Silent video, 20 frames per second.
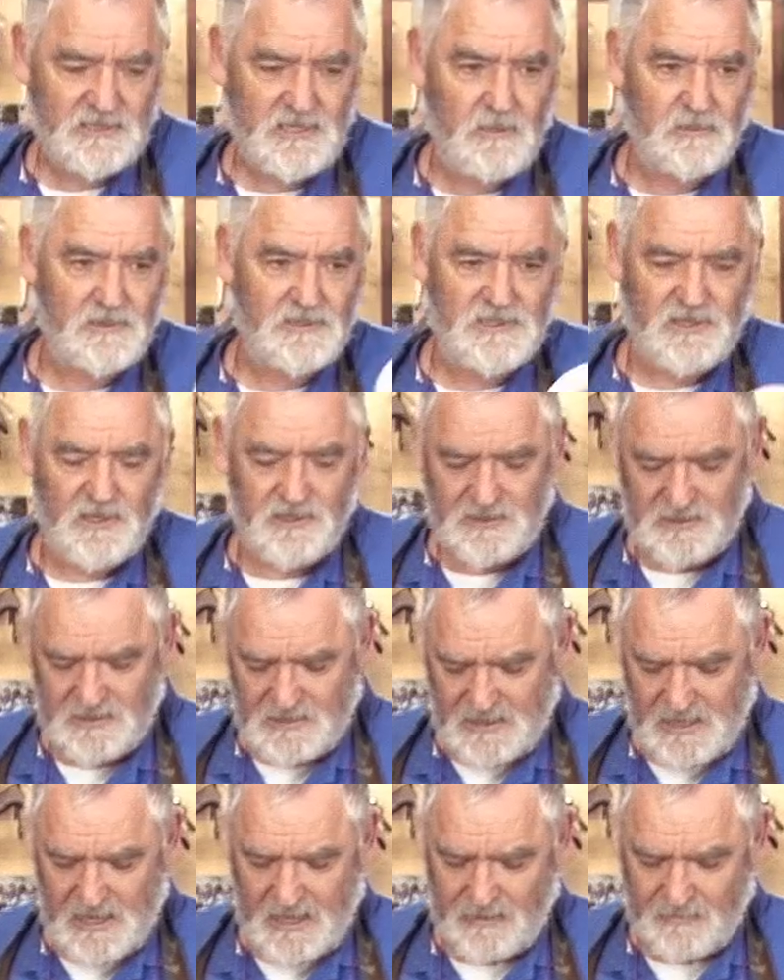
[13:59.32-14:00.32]
double-sided
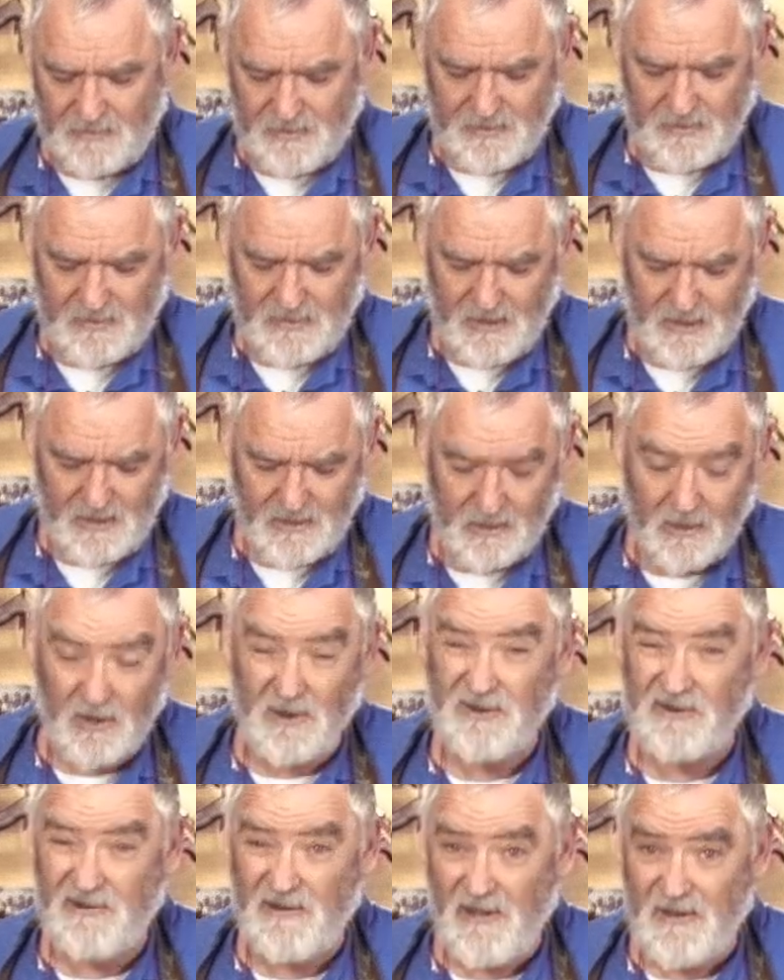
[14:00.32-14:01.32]
tape. A
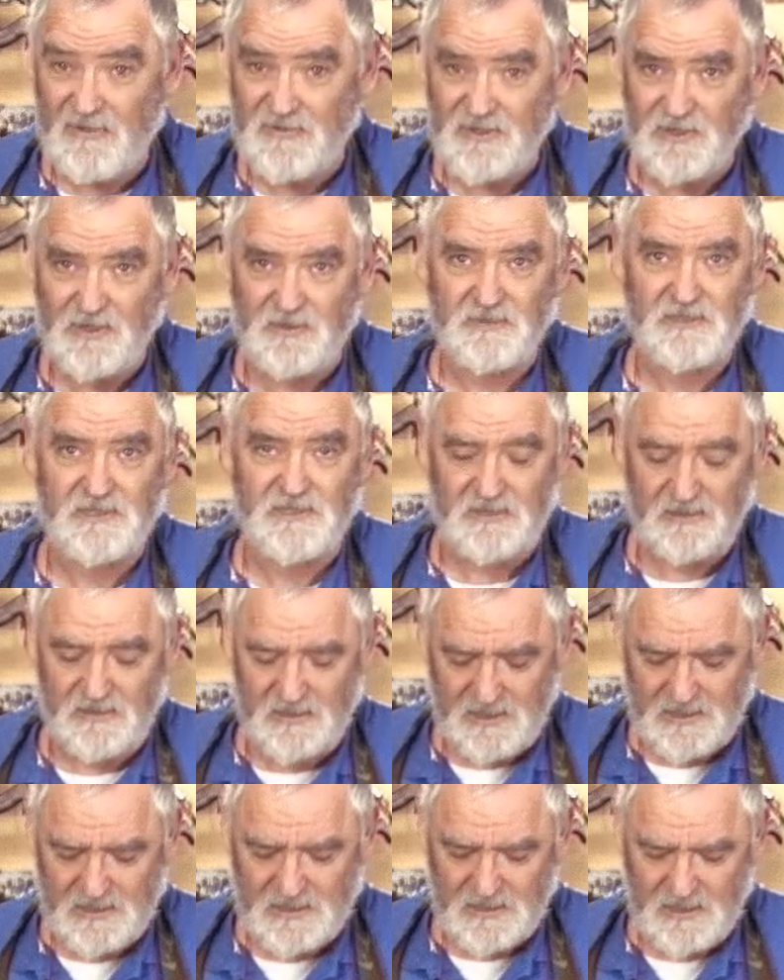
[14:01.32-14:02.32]
lot of craft shops sell
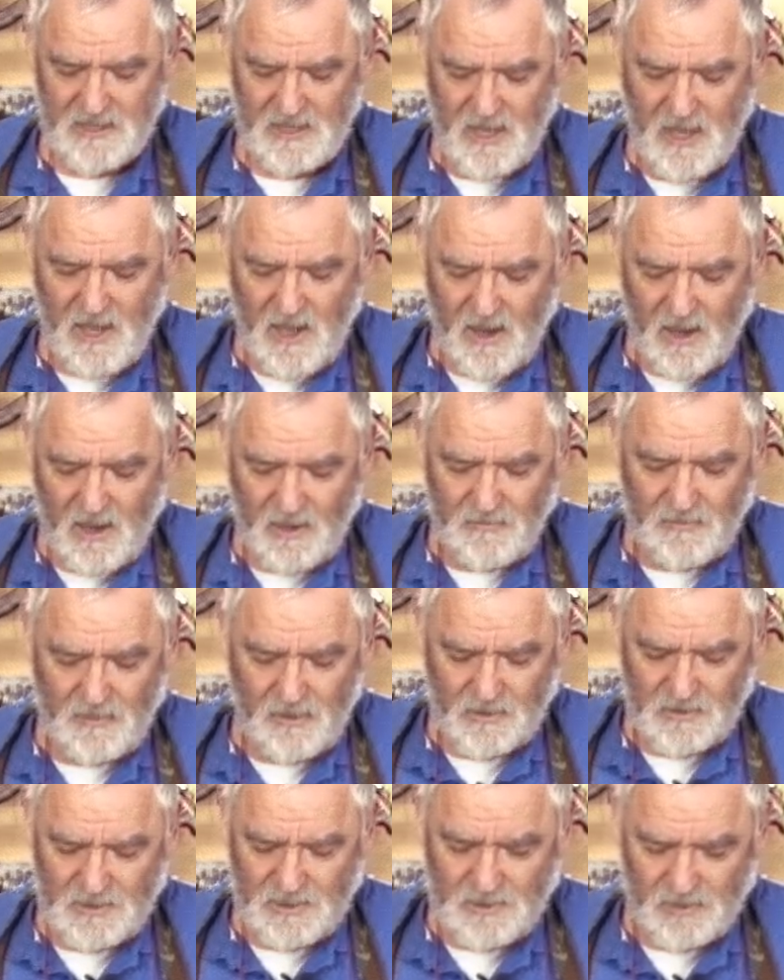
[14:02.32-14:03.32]
this. I'm
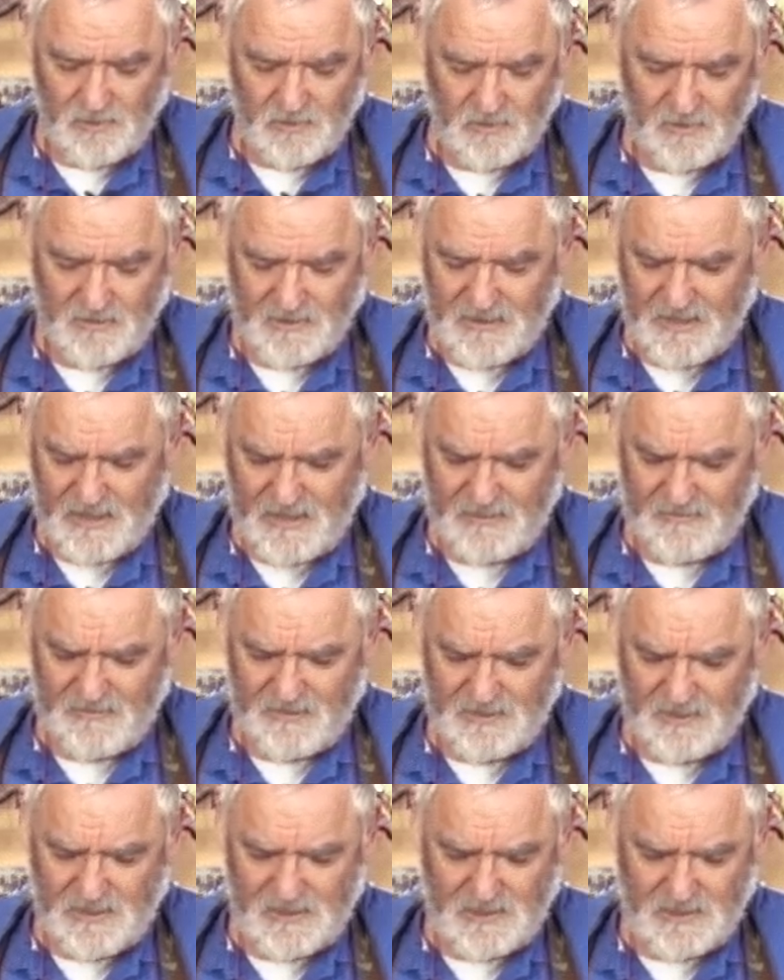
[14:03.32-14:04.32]
not sure what the name
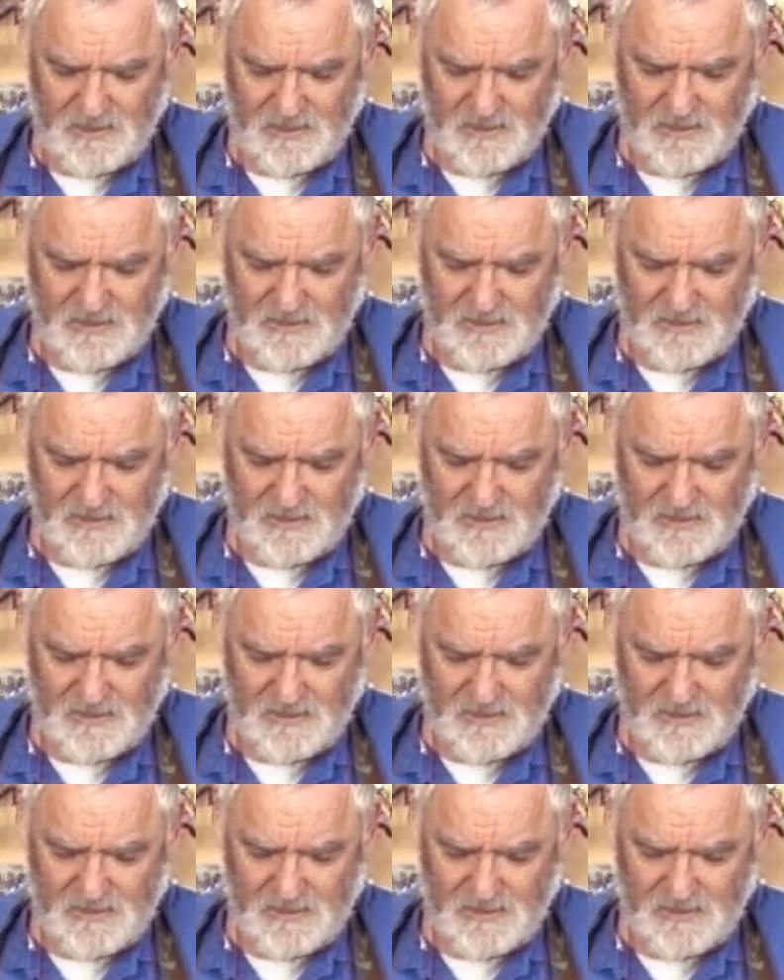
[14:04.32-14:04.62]
is. This is